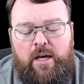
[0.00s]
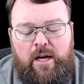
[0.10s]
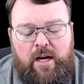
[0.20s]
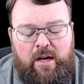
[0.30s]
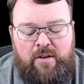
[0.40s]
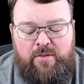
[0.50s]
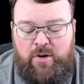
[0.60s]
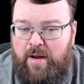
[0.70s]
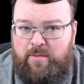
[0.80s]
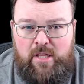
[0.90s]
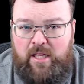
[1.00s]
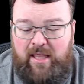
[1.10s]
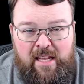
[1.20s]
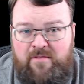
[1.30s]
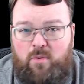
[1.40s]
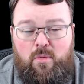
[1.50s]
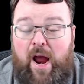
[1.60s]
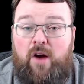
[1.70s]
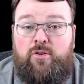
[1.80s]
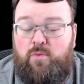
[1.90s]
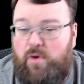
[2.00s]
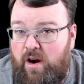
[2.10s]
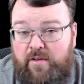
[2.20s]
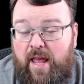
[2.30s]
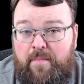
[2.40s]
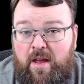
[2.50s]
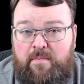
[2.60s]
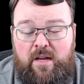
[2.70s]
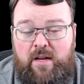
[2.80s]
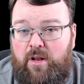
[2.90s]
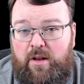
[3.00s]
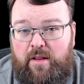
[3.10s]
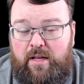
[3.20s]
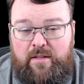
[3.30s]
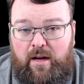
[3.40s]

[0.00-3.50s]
Of your neighbors that live around you, wherever that may be, whether that's a